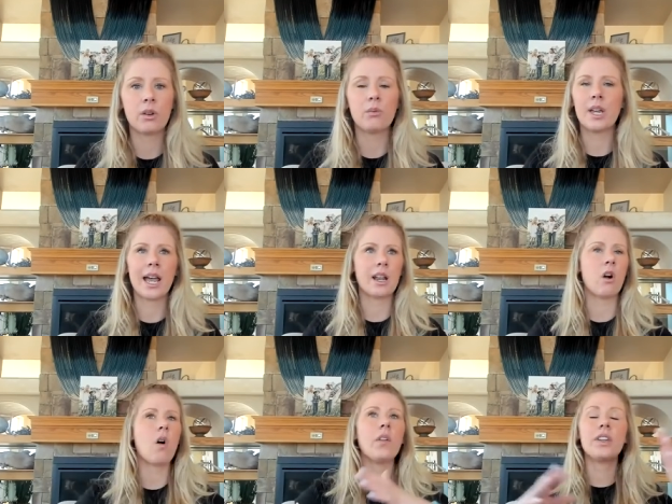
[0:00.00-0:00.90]
We had
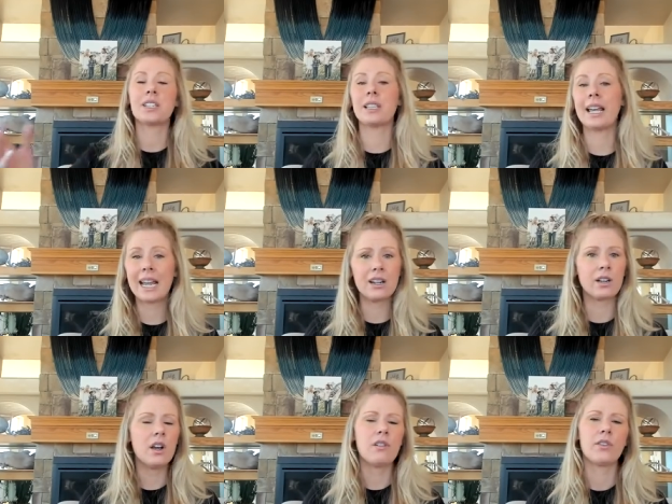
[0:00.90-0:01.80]
all this land
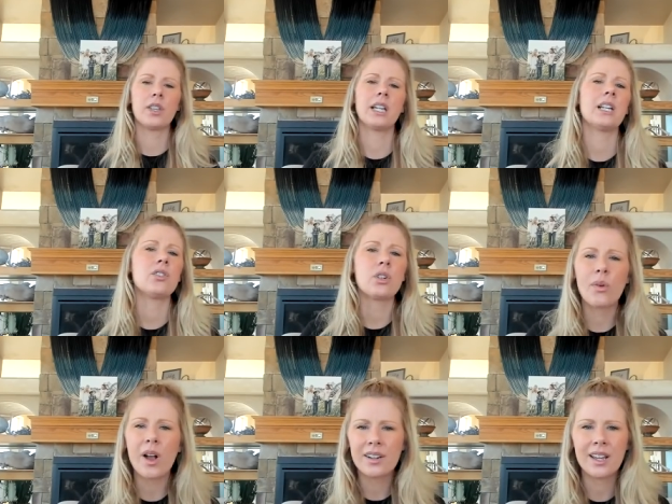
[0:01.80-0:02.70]
for the kids to
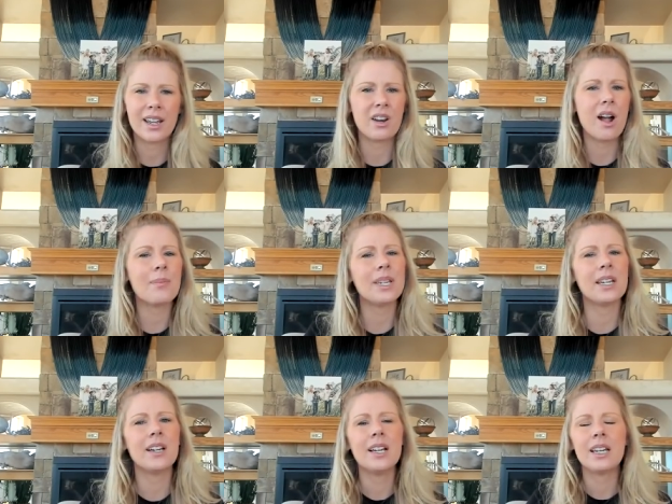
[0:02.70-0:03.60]
run and not
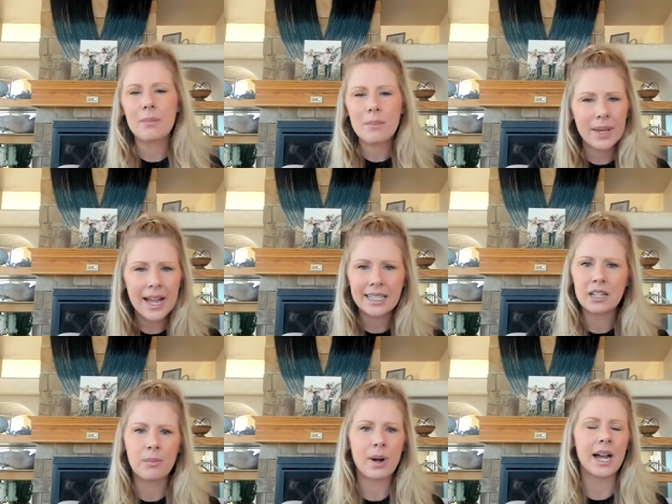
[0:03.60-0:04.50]
be
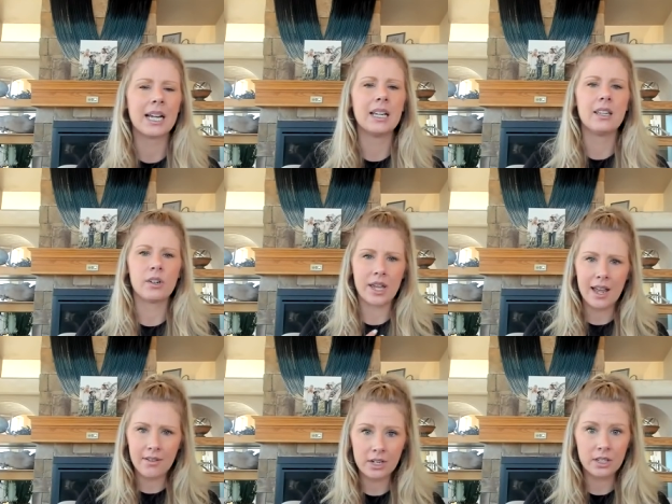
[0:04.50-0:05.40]
impacted by, you know, the
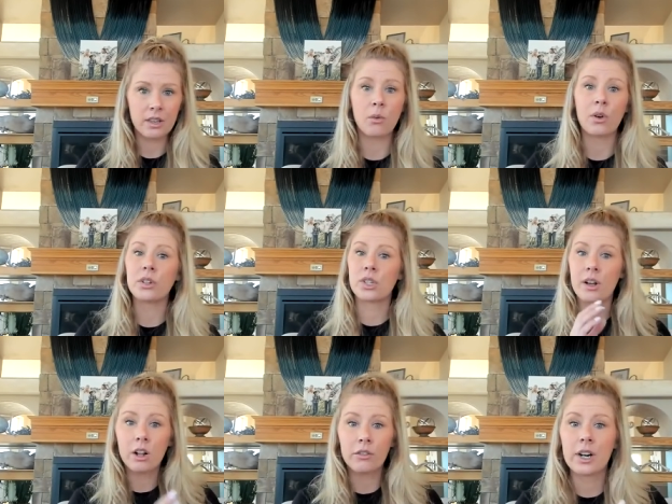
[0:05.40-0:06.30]
heaviness of the world so that
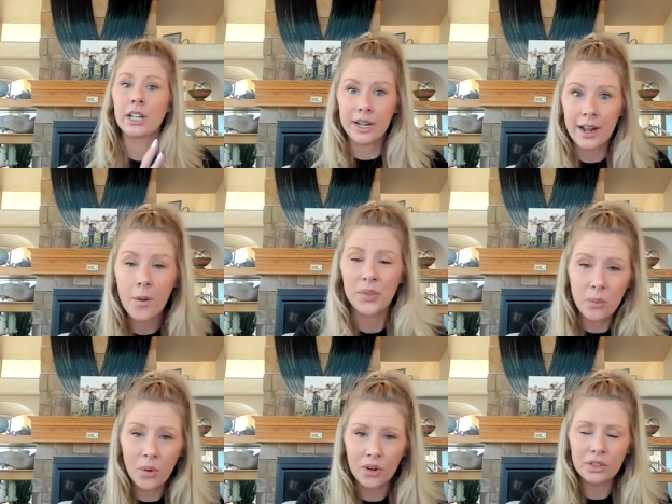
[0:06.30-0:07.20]
Oliver and I could help the
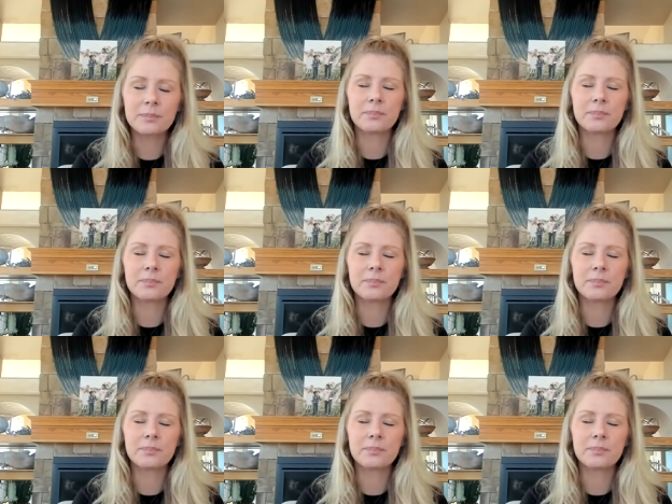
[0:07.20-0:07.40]
world